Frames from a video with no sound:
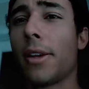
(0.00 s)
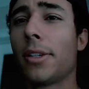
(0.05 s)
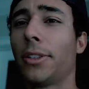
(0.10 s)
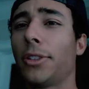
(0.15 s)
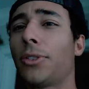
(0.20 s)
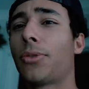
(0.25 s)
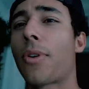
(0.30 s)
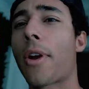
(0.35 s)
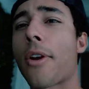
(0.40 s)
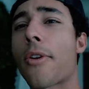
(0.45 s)

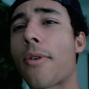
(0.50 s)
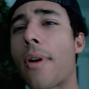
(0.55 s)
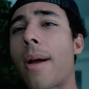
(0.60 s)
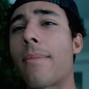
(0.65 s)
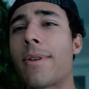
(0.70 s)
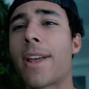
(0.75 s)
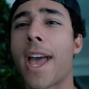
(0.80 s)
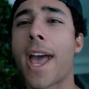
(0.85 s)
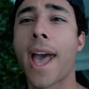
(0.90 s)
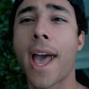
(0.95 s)
So I
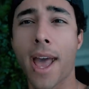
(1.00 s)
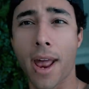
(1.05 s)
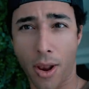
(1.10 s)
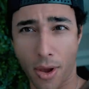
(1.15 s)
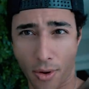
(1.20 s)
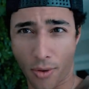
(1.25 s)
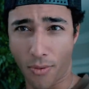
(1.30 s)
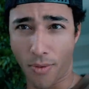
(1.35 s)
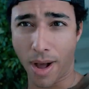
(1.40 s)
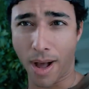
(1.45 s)
grabbed a hat.
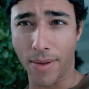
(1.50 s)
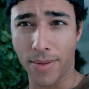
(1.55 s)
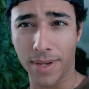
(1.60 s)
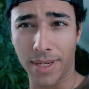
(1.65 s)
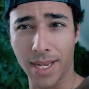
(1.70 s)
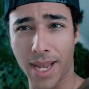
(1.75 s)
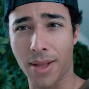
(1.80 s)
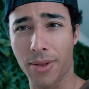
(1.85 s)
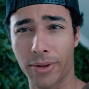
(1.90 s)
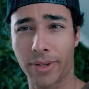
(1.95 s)
Oh wow,
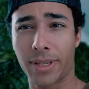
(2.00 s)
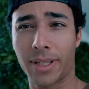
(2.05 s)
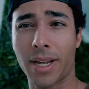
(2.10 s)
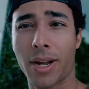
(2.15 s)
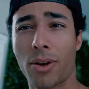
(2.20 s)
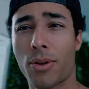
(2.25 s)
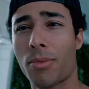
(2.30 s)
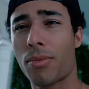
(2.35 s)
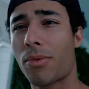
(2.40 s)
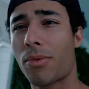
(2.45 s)
this hat looks terrible.